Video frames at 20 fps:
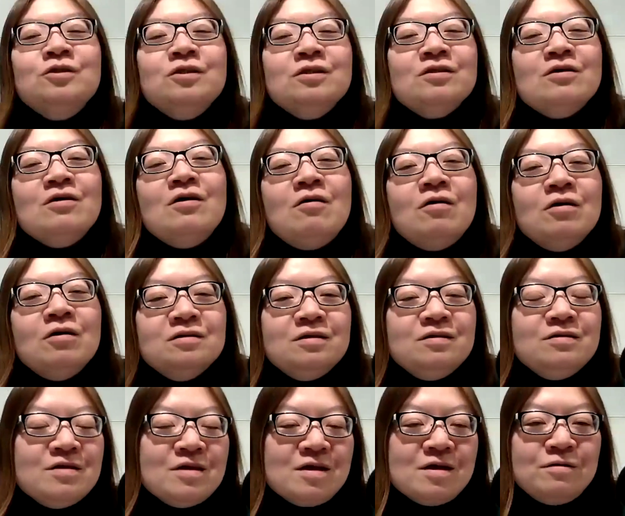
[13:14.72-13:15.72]
which is called
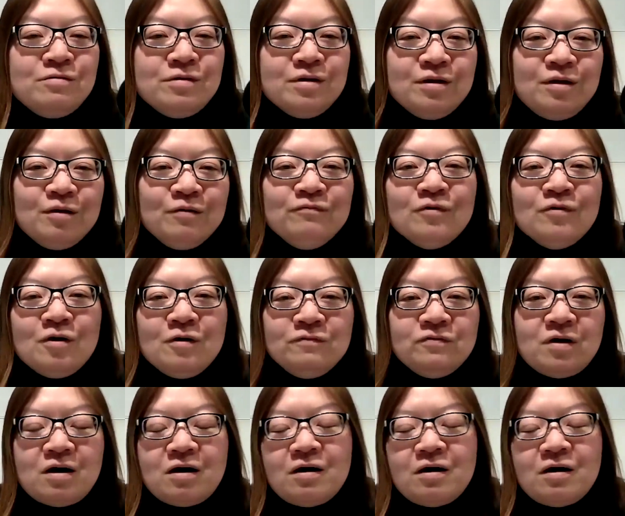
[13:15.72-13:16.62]
The Narrative of